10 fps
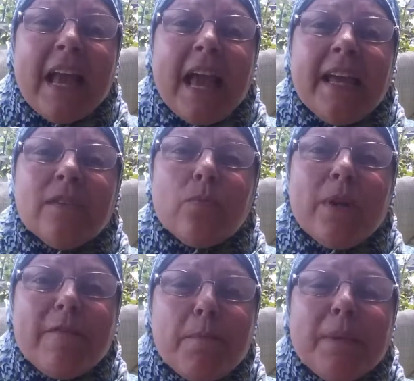And
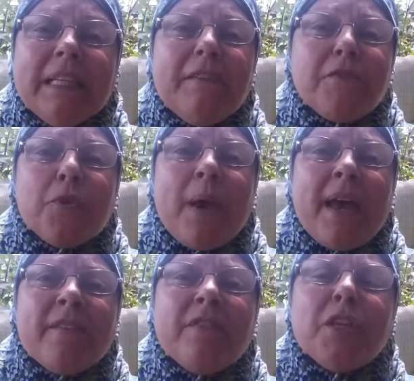whatever beliefs you
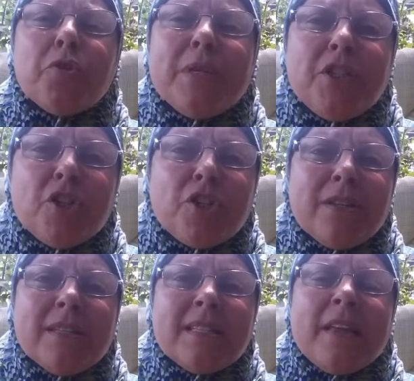have and the
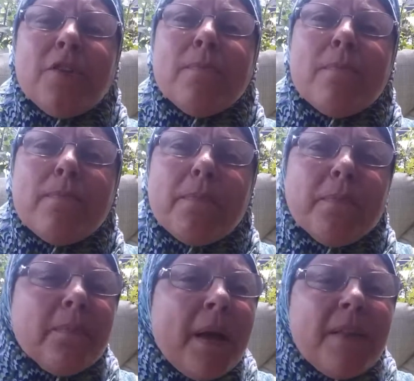traditions and
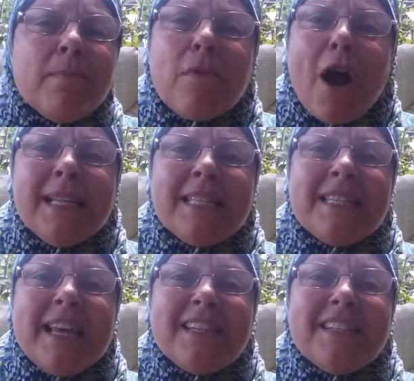the
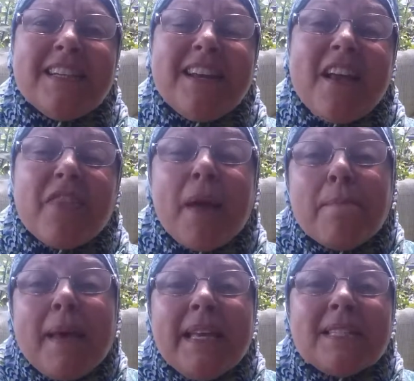mindset,
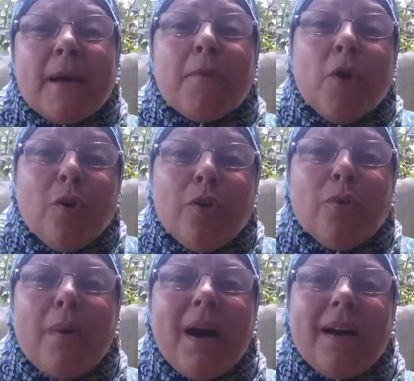that makes up who
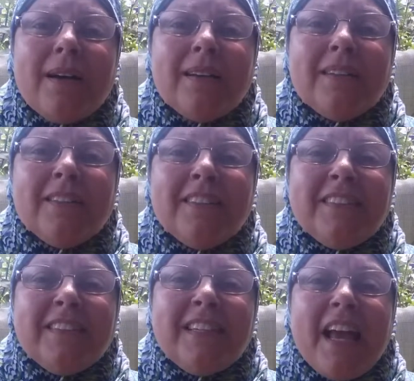you are.
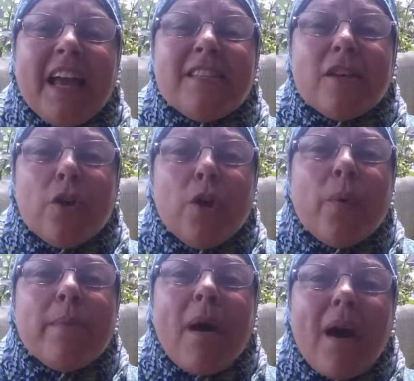And so who
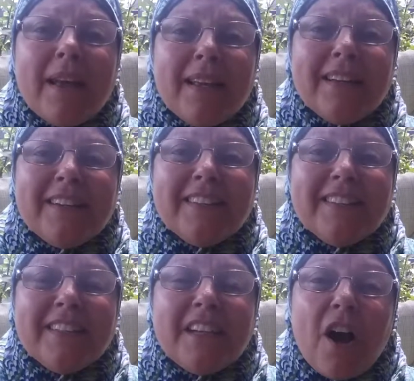am I?
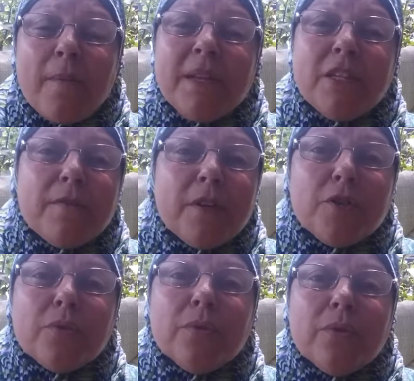I'm an
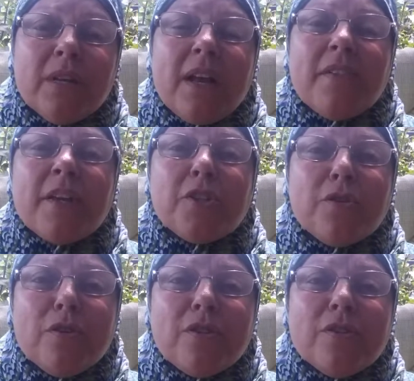individual that
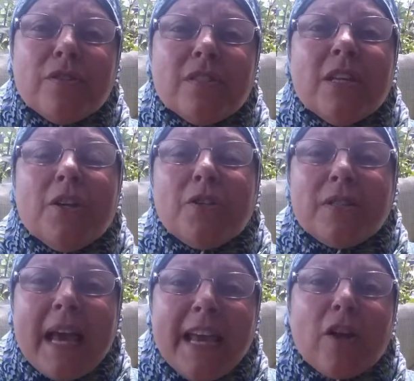chooses to
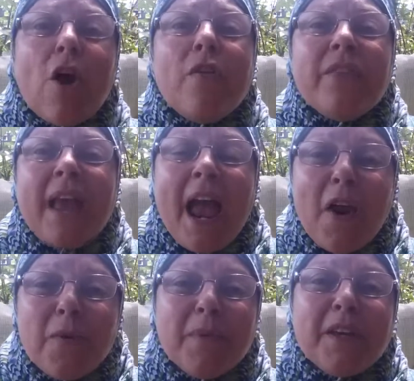take on the
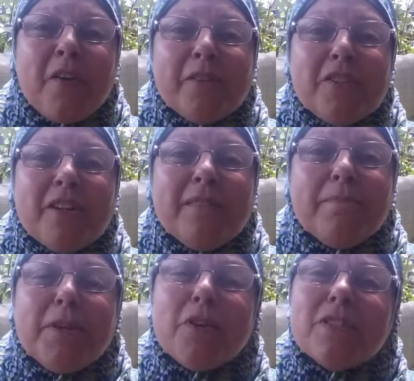Arabic culture
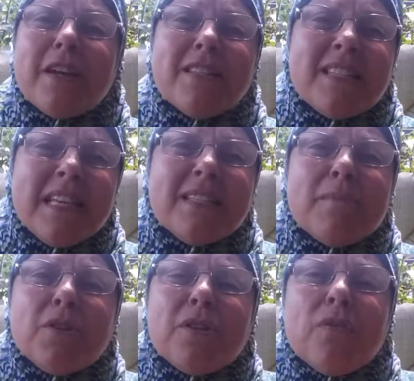because I see so
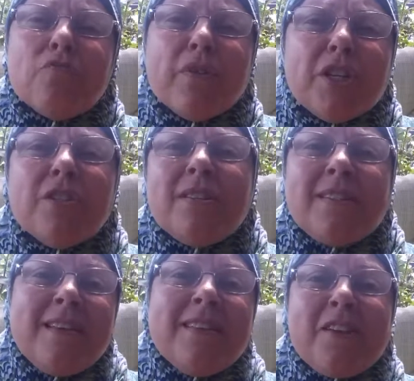much
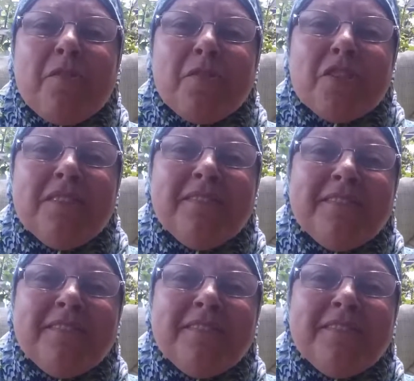richness in the culture.